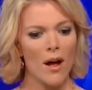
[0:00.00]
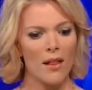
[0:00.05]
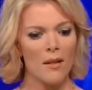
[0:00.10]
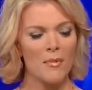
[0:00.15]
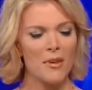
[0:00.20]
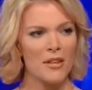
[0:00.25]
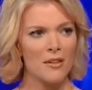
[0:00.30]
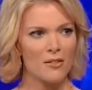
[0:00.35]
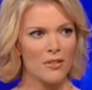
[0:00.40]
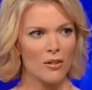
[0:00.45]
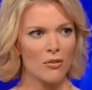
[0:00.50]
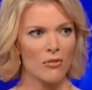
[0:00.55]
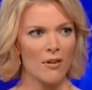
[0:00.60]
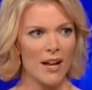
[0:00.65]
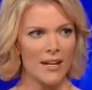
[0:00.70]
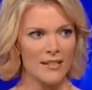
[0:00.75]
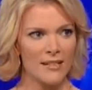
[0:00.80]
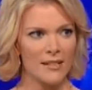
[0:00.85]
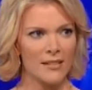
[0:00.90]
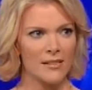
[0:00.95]
Well, I mean, there's a
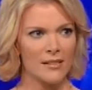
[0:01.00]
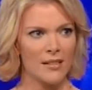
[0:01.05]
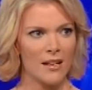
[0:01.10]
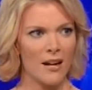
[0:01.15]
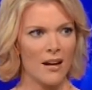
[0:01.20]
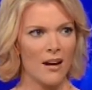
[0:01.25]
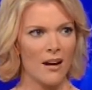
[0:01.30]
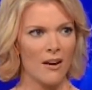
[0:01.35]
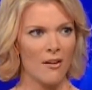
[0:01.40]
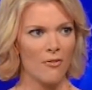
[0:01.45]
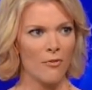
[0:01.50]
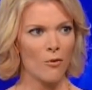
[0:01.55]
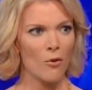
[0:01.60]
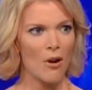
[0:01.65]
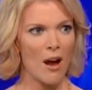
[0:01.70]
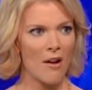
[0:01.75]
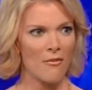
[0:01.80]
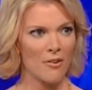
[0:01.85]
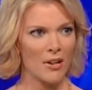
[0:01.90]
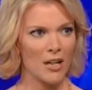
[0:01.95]
crisis
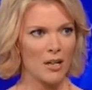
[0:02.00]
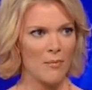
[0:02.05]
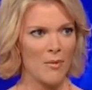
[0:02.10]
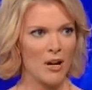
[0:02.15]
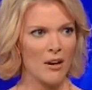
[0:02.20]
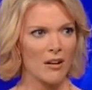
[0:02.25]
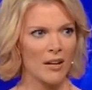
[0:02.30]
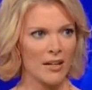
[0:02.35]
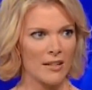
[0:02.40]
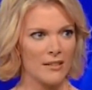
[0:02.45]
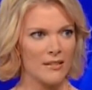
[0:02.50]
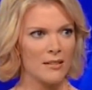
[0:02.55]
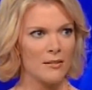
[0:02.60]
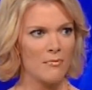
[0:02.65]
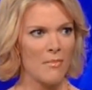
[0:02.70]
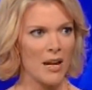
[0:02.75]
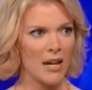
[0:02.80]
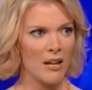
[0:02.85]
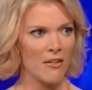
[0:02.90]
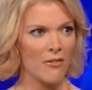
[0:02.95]
for African Americans
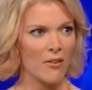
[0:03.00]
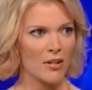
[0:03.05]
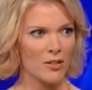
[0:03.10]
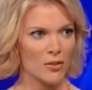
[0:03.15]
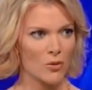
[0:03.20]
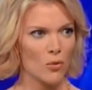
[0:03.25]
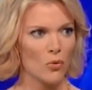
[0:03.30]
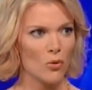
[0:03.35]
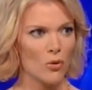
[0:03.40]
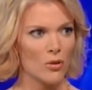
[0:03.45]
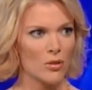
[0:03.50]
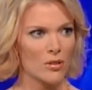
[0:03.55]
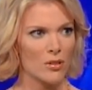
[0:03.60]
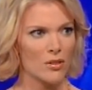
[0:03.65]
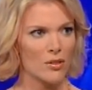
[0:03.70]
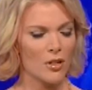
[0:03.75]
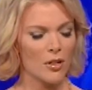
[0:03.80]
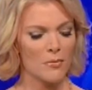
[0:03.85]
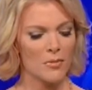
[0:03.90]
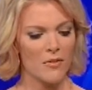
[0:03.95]
in many of our
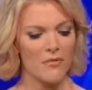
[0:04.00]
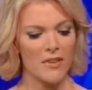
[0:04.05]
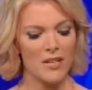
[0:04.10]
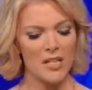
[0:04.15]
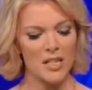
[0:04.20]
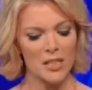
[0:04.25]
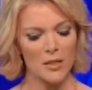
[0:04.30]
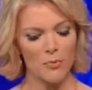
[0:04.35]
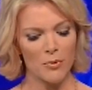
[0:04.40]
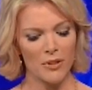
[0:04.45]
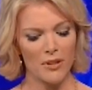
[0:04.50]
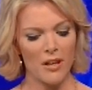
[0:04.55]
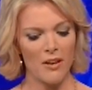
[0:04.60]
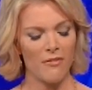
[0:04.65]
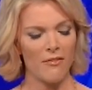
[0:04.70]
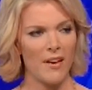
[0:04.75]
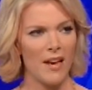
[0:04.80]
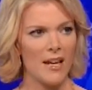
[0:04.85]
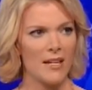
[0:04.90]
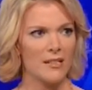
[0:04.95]
schools in terms of the discipline
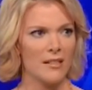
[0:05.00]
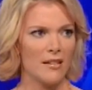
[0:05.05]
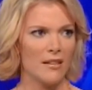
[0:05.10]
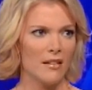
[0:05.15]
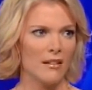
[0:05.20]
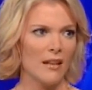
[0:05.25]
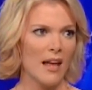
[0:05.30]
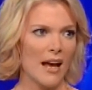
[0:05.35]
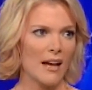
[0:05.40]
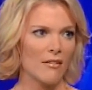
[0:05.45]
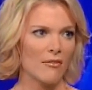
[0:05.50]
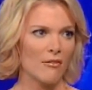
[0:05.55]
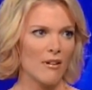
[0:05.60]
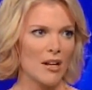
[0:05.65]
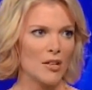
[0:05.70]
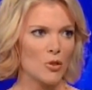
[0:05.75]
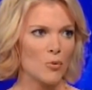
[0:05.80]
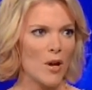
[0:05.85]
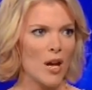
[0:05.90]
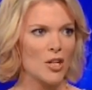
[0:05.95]
they face and the lack of
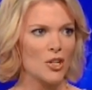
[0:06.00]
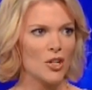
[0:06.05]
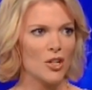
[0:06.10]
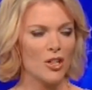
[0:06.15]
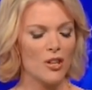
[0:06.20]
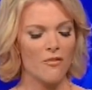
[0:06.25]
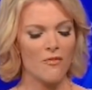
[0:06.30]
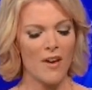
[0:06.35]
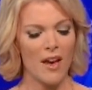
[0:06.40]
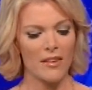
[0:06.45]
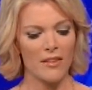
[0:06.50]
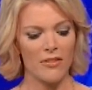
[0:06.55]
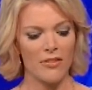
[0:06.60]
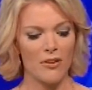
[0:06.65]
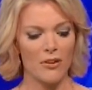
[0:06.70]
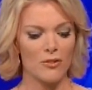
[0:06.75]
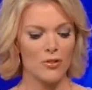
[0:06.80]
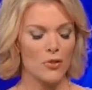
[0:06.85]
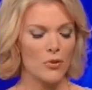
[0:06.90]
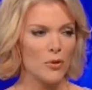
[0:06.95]
graduation and the fact
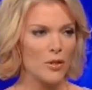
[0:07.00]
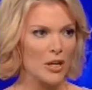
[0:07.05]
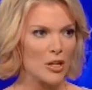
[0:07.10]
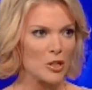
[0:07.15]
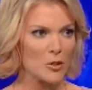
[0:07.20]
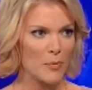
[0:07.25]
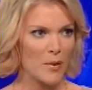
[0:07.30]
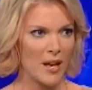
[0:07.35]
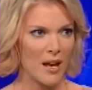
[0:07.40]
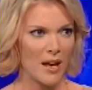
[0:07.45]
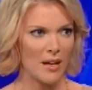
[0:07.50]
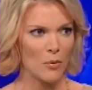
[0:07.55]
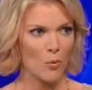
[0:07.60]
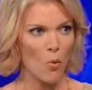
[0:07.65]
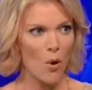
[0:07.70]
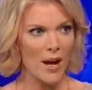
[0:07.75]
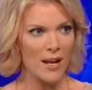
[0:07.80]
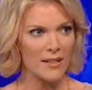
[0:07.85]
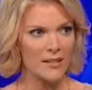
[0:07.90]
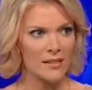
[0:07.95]
that they're 2 years
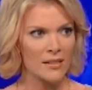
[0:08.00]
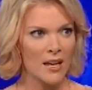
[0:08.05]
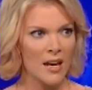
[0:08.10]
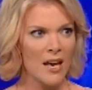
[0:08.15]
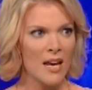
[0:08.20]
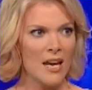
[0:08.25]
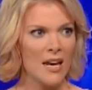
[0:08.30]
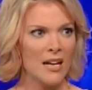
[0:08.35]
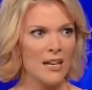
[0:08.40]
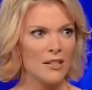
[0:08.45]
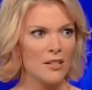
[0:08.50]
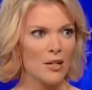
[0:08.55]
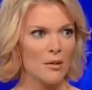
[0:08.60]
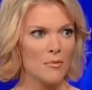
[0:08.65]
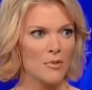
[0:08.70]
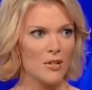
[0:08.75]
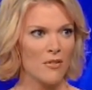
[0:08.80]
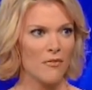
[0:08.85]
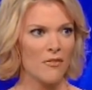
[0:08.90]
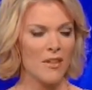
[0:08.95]
behind whites in
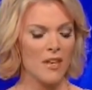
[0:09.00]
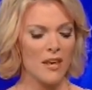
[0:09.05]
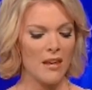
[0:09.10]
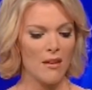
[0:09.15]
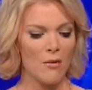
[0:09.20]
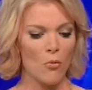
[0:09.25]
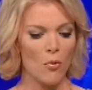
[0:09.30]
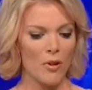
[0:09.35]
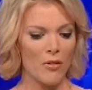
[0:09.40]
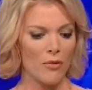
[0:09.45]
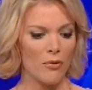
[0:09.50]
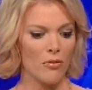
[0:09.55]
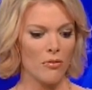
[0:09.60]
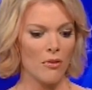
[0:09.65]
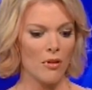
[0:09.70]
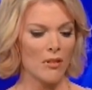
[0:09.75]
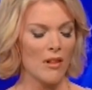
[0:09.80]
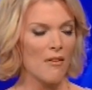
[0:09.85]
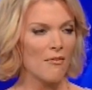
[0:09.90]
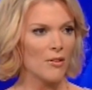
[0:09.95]
terms of the
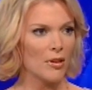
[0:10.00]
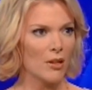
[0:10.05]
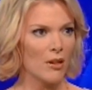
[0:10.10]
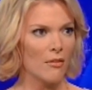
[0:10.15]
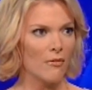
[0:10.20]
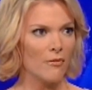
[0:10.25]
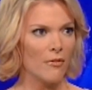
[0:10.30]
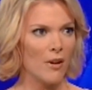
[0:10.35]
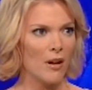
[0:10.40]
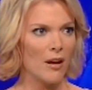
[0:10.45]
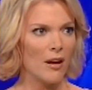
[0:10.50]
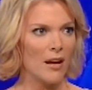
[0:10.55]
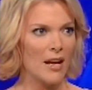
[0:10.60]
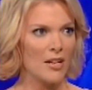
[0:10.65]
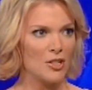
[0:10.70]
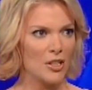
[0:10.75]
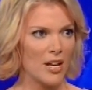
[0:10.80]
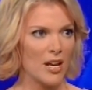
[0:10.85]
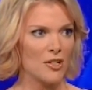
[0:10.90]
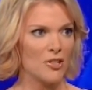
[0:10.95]
level of
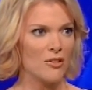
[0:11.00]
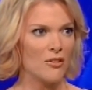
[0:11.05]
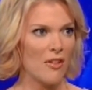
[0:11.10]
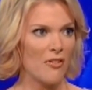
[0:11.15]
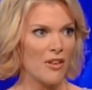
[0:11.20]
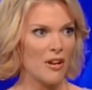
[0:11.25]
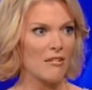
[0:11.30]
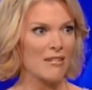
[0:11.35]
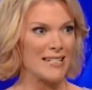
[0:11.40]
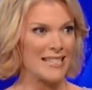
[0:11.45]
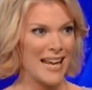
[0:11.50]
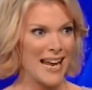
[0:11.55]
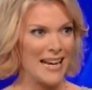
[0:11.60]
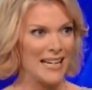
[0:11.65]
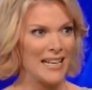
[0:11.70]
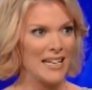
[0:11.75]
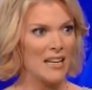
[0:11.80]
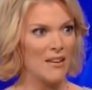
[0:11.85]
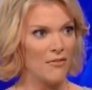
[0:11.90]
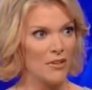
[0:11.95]
education that they're
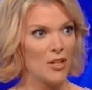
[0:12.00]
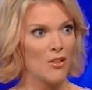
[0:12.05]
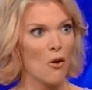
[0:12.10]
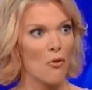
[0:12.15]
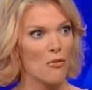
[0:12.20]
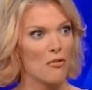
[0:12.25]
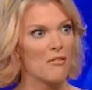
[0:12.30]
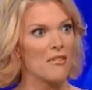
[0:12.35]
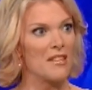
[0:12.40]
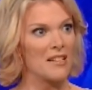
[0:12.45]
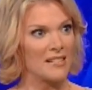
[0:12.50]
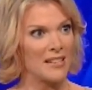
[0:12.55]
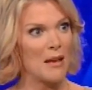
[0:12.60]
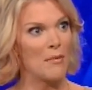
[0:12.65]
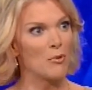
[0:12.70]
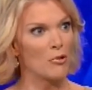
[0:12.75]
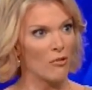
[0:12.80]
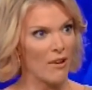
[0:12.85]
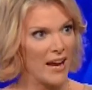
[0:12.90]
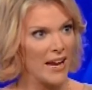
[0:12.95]
attaining, even though they're in the
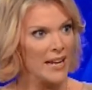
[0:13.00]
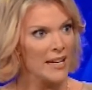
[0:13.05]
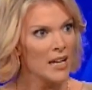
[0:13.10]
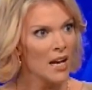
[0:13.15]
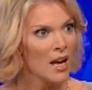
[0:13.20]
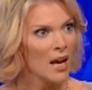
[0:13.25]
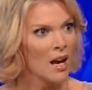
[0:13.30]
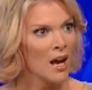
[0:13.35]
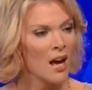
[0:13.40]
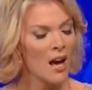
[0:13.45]
same grade.